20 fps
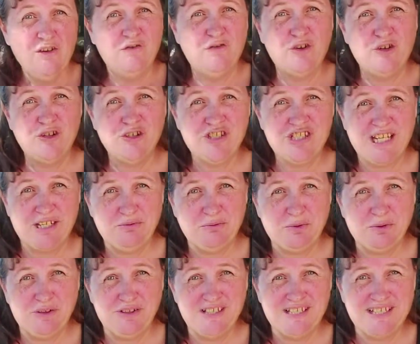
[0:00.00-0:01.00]
for
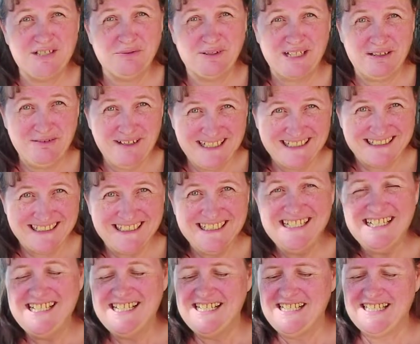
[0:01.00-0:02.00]
SHEDWARS21.
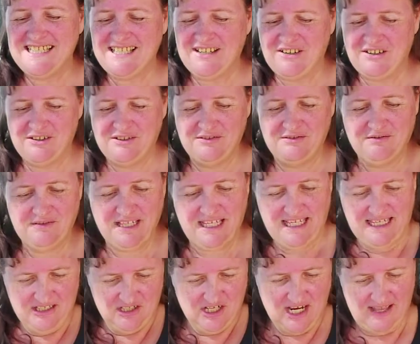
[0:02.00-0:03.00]
So
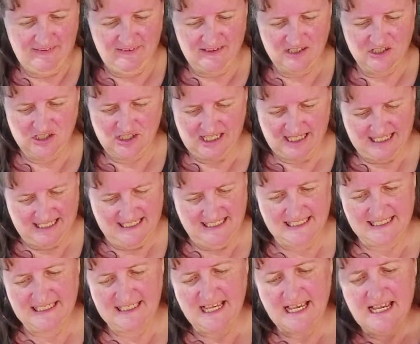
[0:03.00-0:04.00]
the challenge
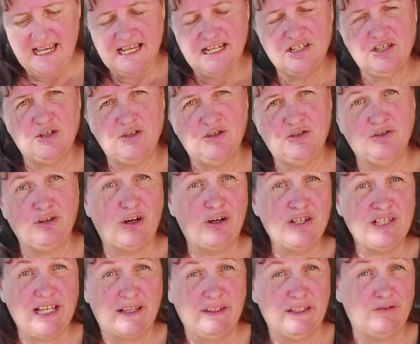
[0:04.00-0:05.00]
is to grow
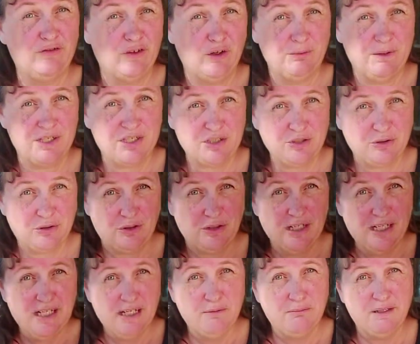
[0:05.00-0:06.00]
something from the store,
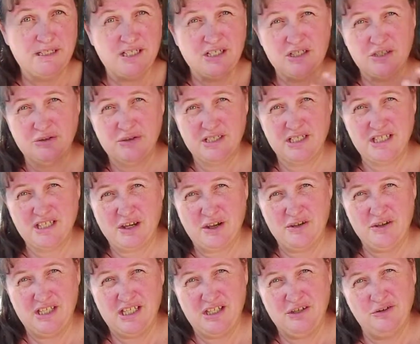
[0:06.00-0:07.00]
but to do it
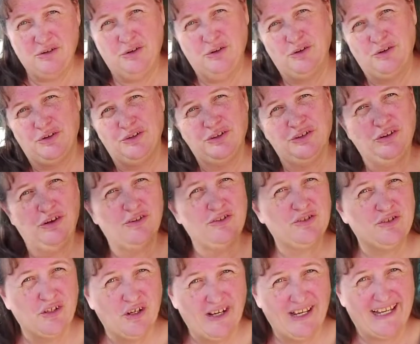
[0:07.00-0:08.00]
so that you're not
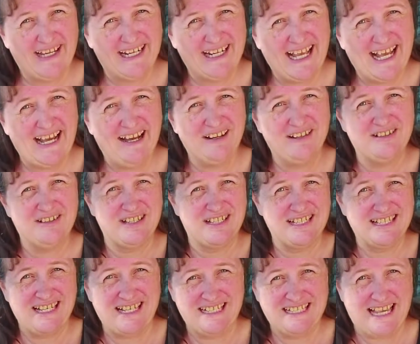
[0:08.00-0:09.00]
drying it out, the
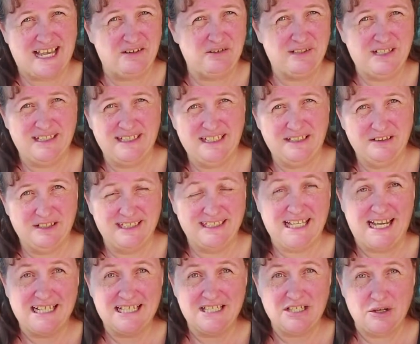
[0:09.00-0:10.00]
seeds out or anything like
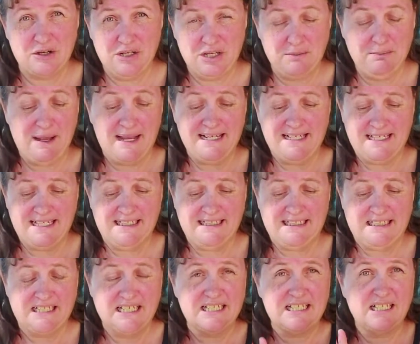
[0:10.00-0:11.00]
that. So you're
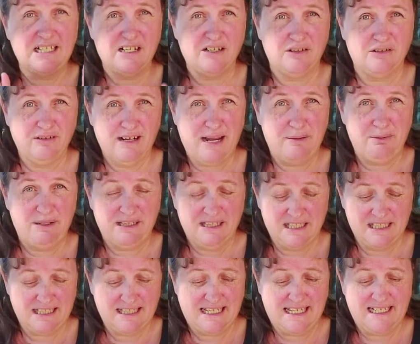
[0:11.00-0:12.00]
basically just grabbing
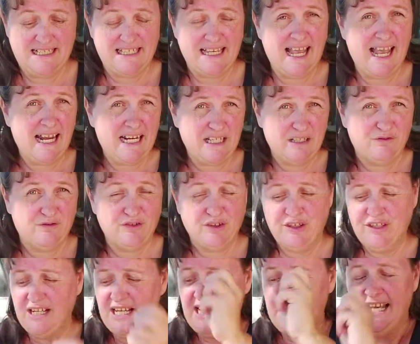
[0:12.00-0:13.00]
the seeds out of the
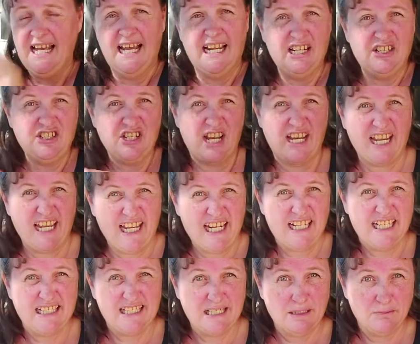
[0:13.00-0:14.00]
fruit and chucking it
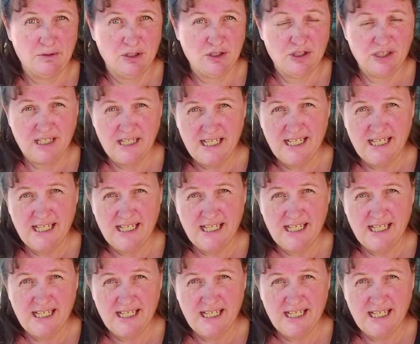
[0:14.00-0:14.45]
in some dirt,